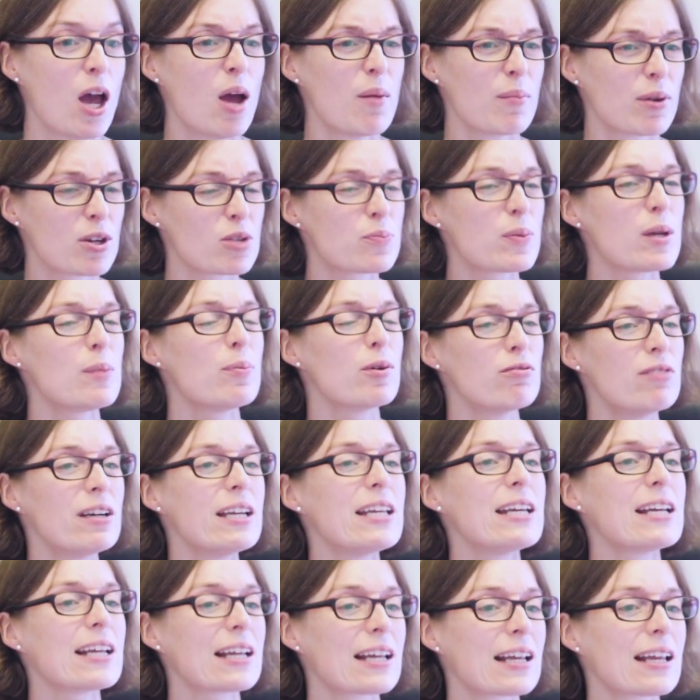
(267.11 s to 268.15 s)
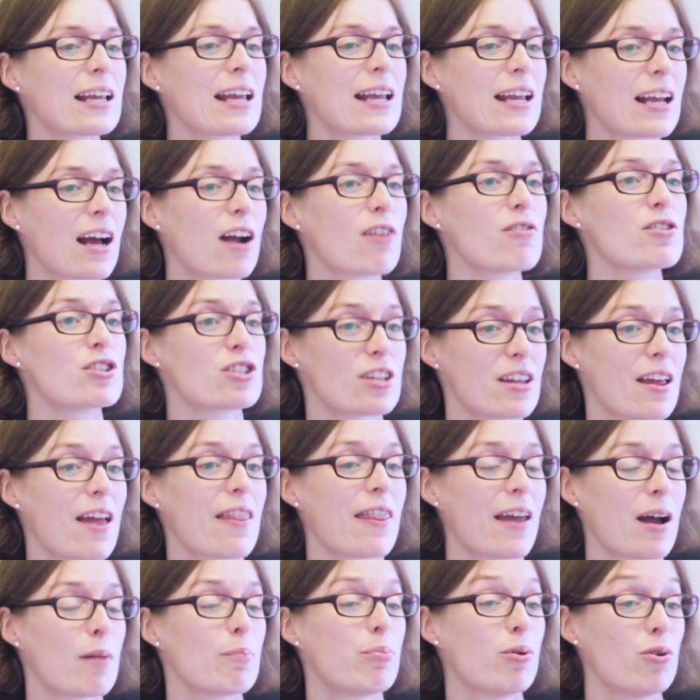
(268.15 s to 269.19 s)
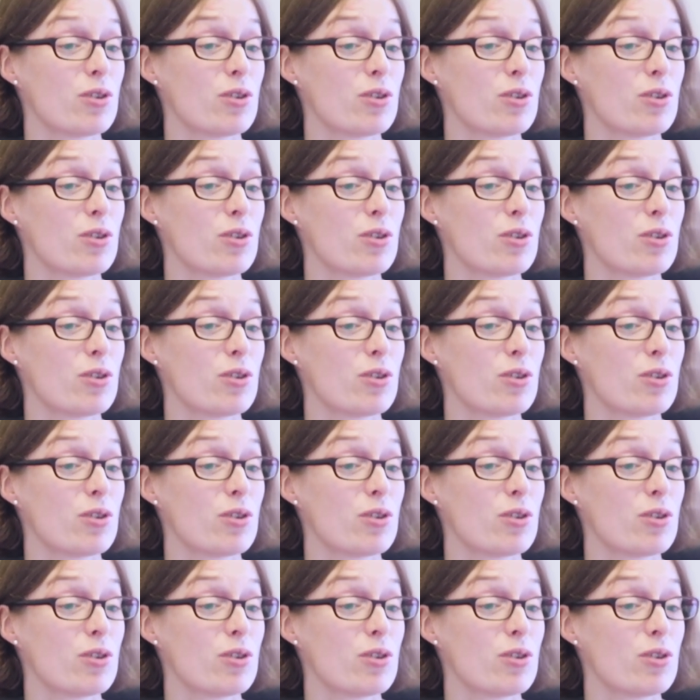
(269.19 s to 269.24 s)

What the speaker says: because people are really encouraged at that